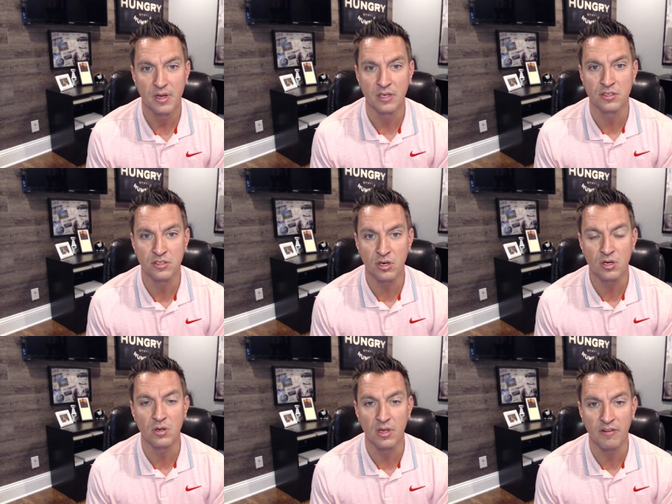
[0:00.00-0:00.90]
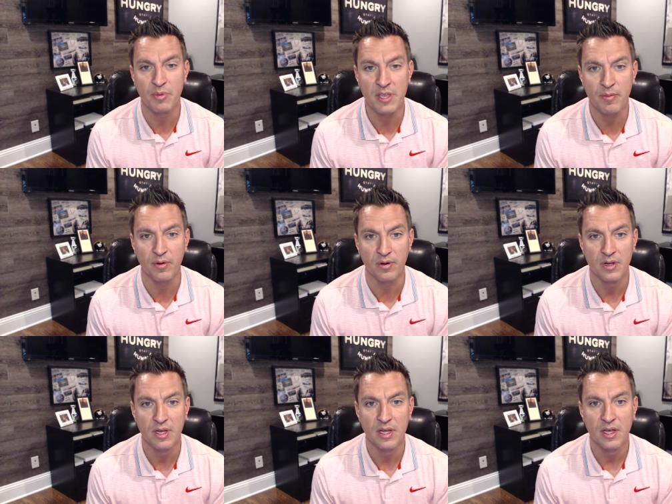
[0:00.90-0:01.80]
a circle of
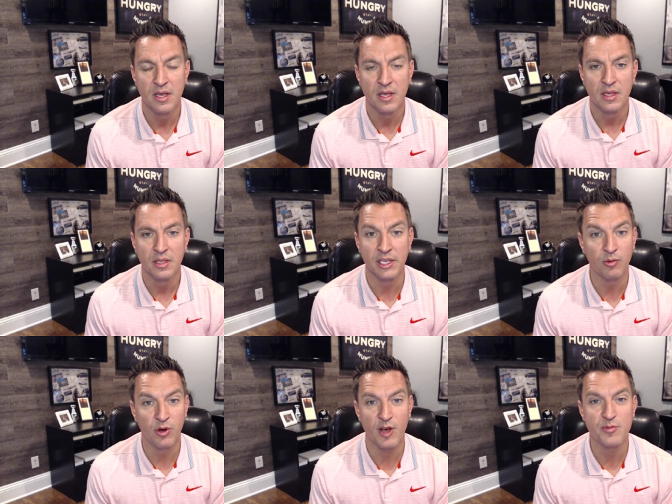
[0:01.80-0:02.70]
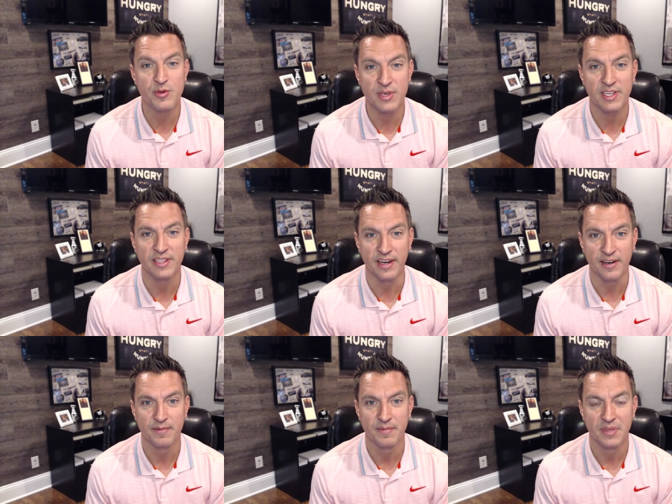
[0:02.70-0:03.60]
people that will help you get there.